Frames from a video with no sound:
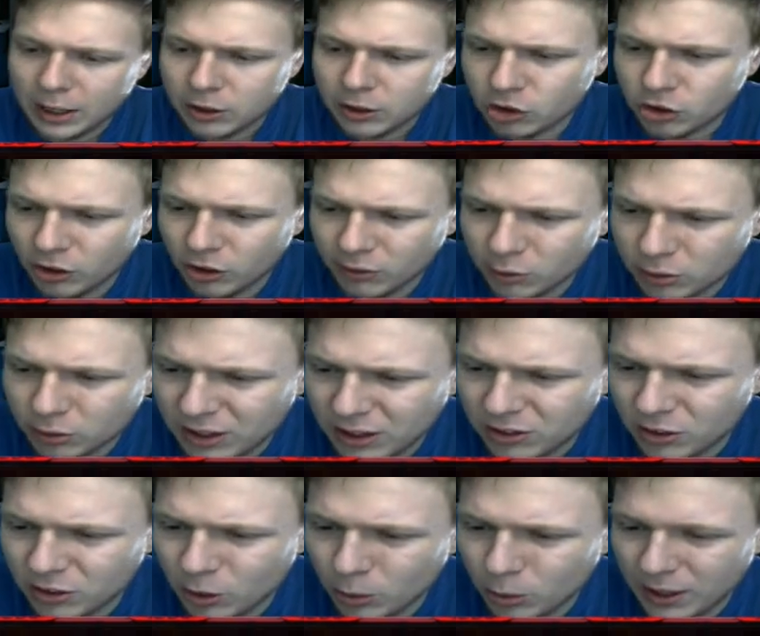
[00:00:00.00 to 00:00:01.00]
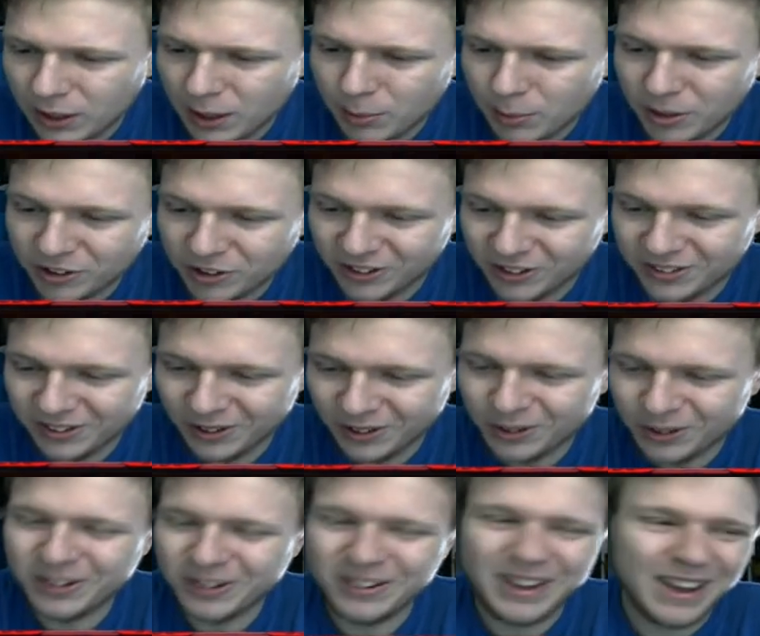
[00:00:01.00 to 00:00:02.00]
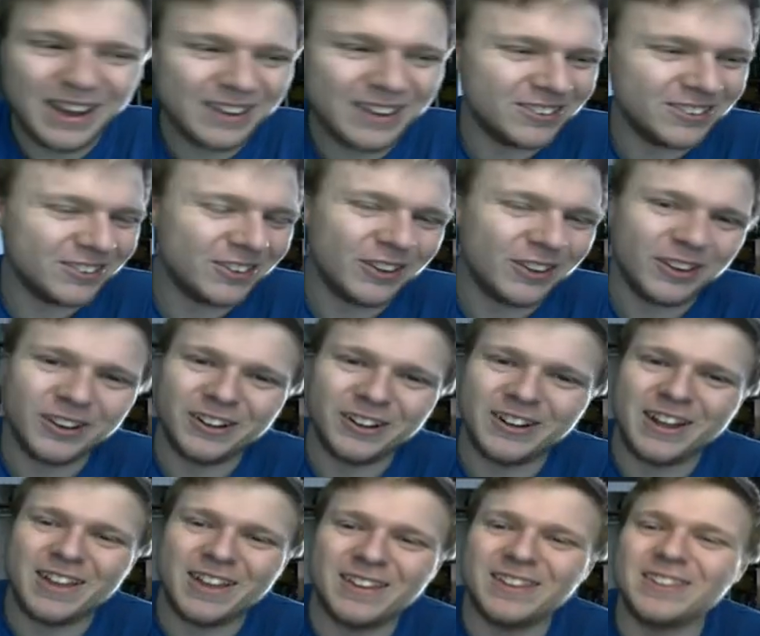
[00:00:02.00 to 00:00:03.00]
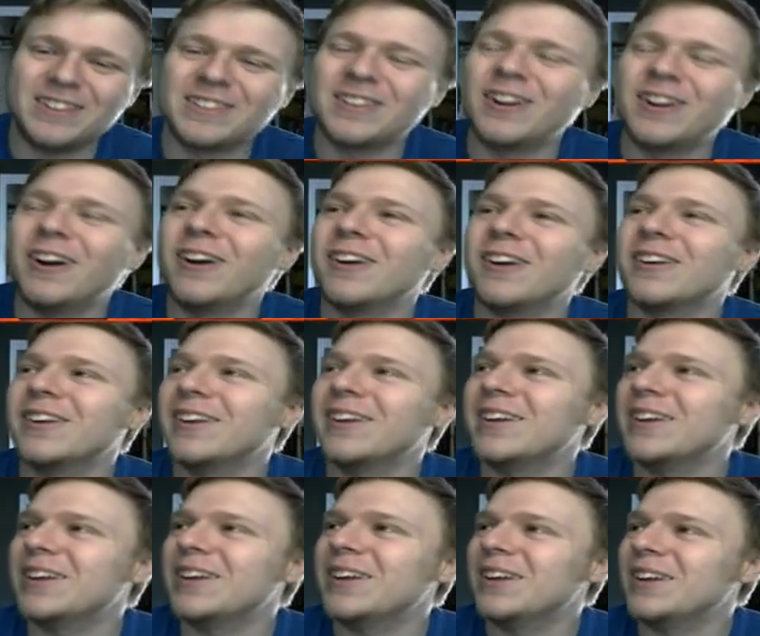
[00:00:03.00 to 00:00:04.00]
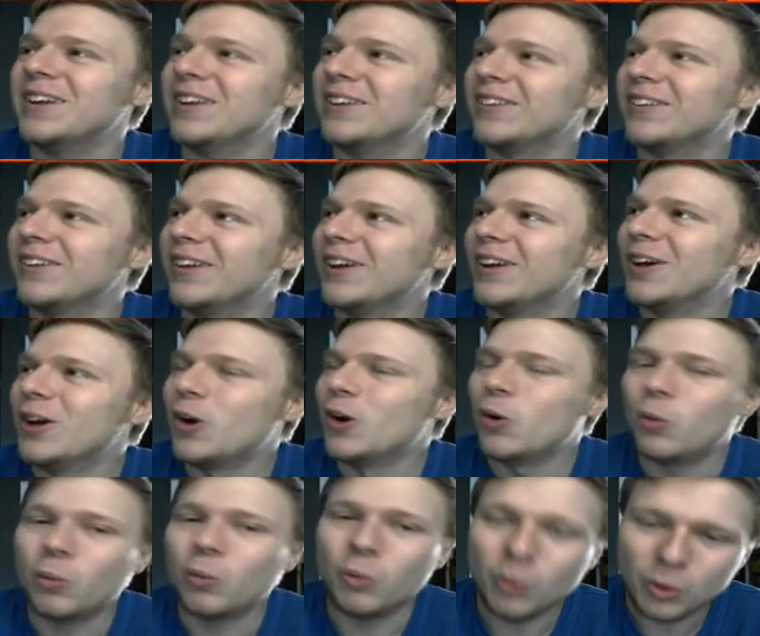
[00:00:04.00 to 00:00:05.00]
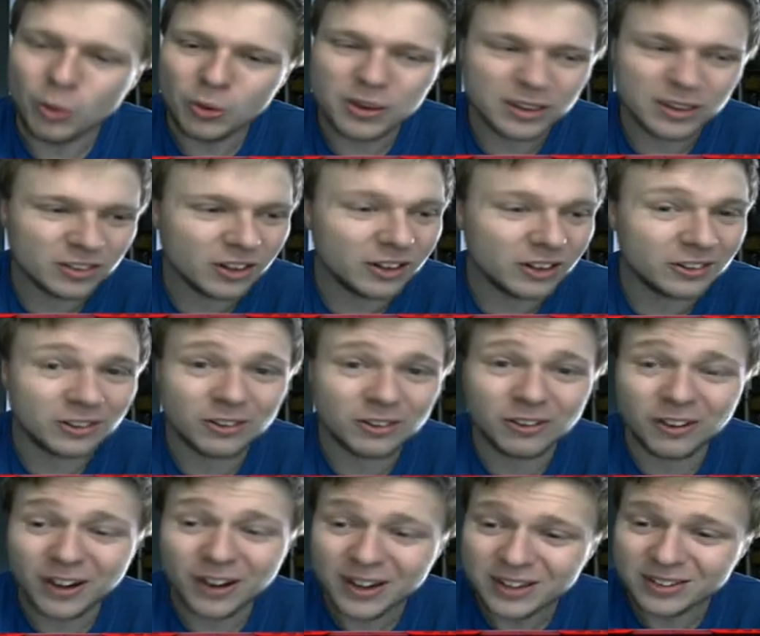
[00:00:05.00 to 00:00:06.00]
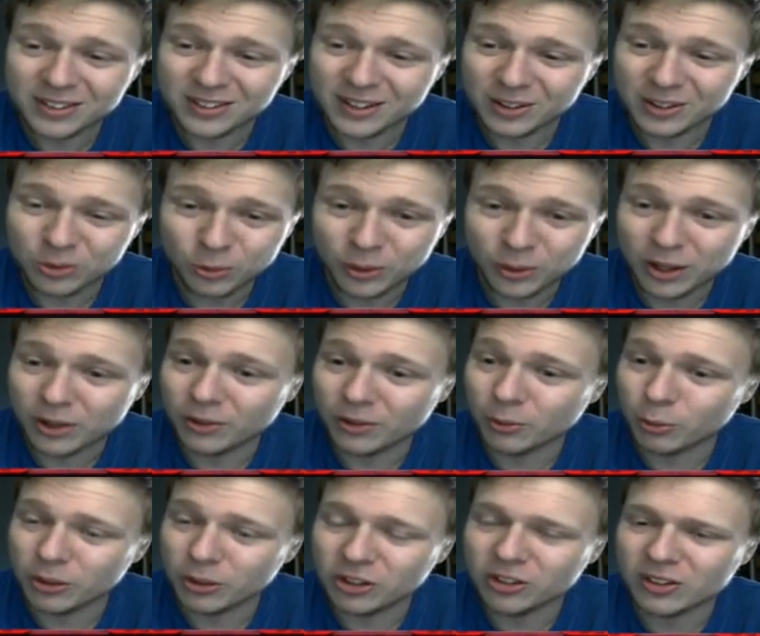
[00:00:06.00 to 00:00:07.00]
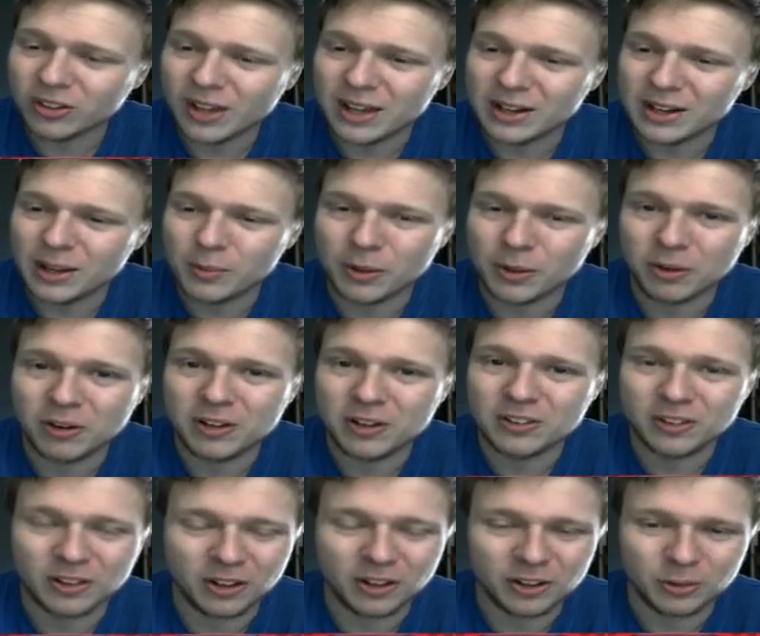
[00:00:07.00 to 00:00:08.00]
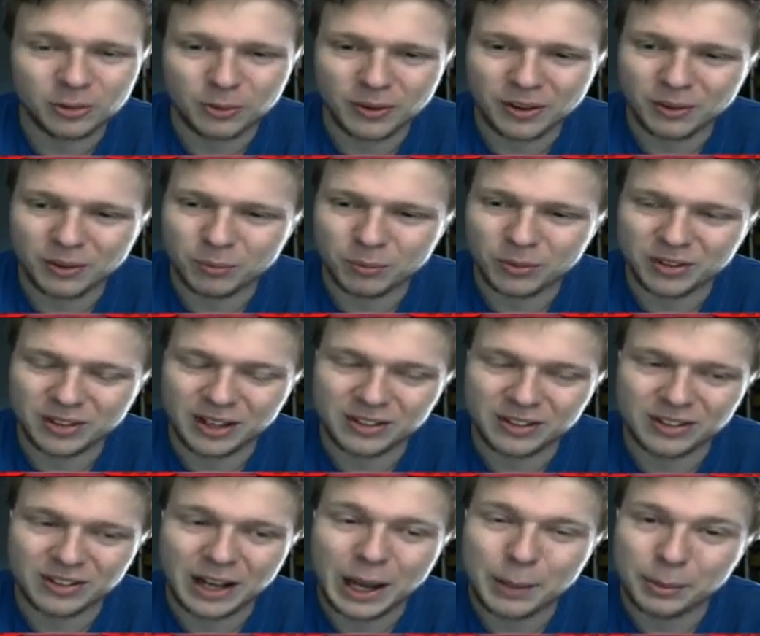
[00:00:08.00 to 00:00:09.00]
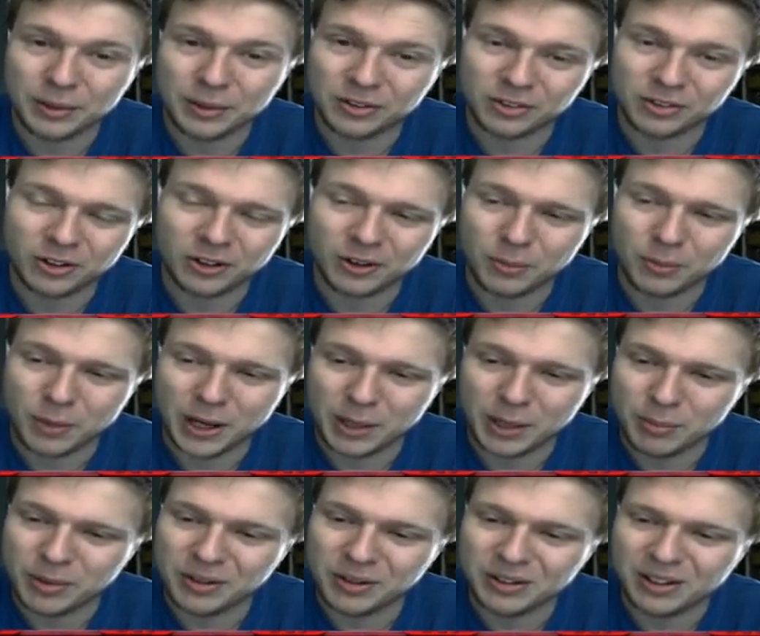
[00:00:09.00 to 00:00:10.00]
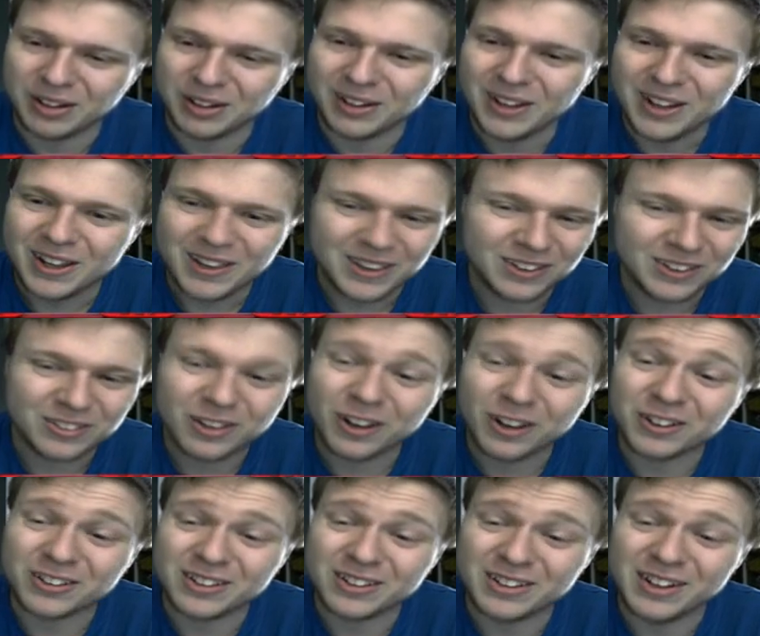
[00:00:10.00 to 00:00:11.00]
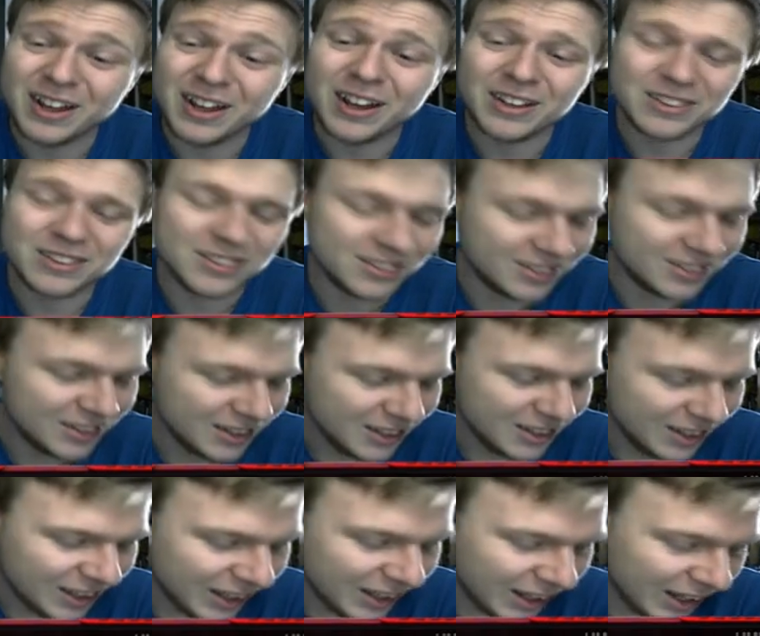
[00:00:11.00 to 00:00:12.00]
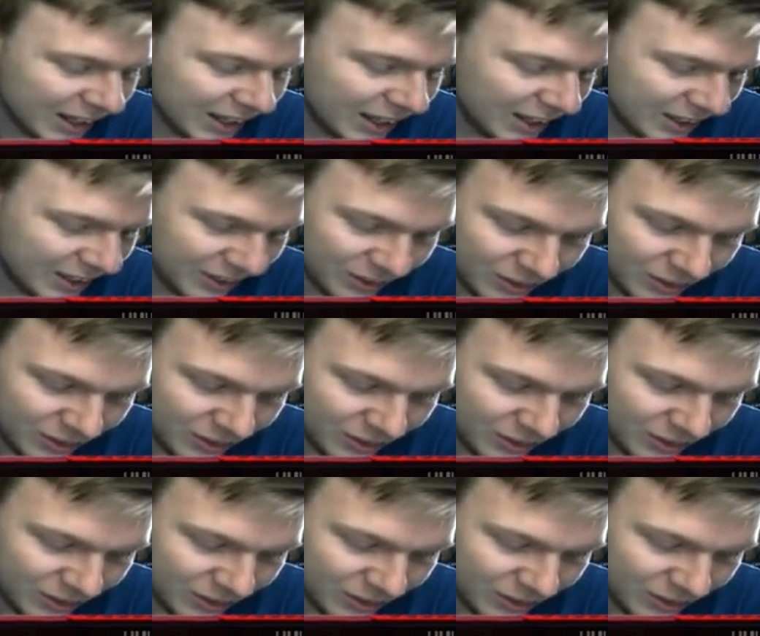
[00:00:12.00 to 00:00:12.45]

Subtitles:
general takes no damage until your next turn. Now, this card is... Ooh, this card's crazy as well. We just got nothing but crazy cards besides the Obelisk card, in my opinion. This card's nuts. Alright.